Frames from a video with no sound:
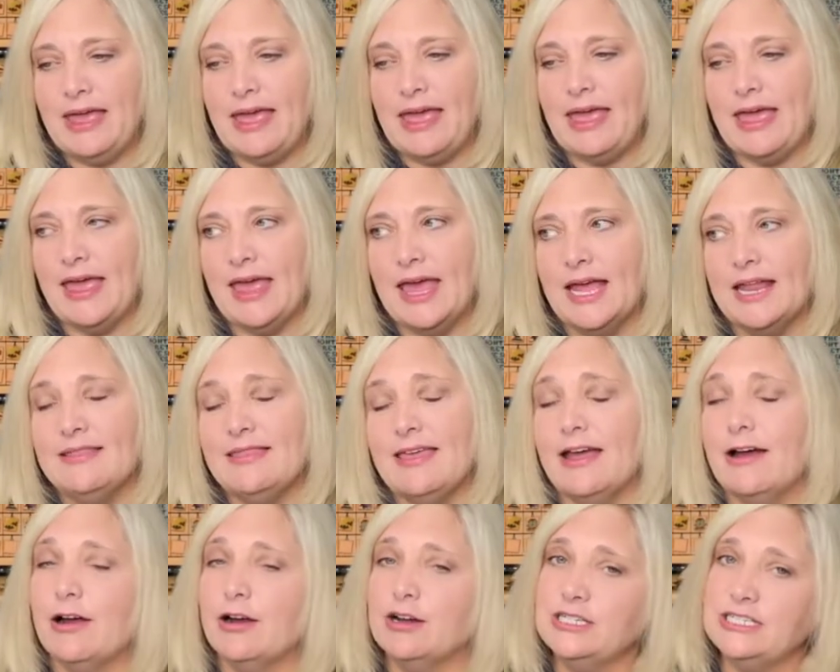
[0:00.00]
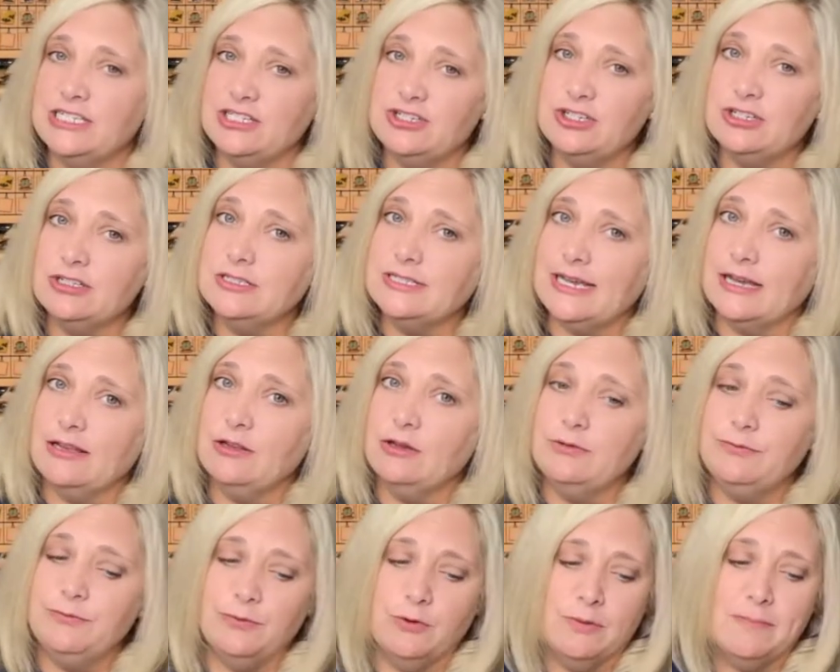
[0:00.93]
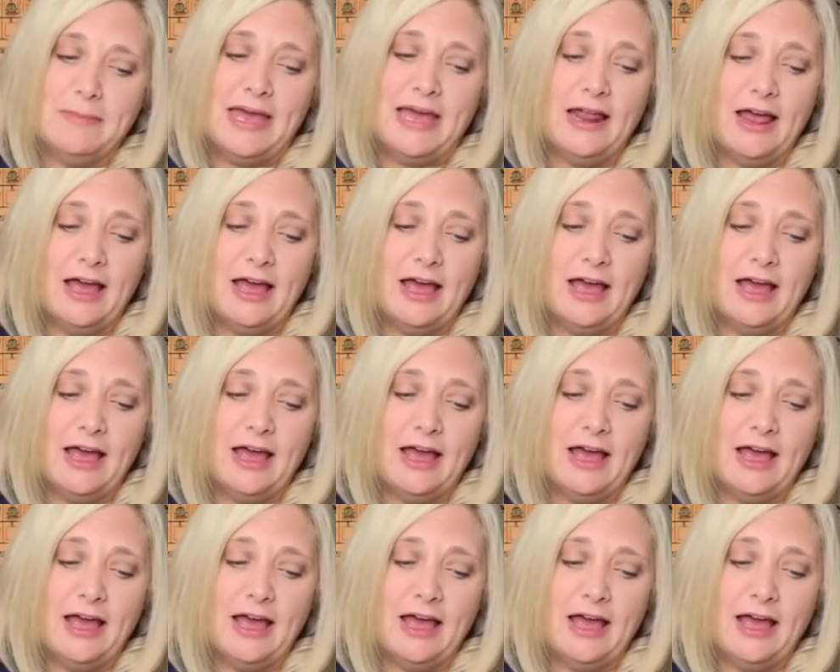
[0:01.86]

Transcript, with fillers: and they are digital download format.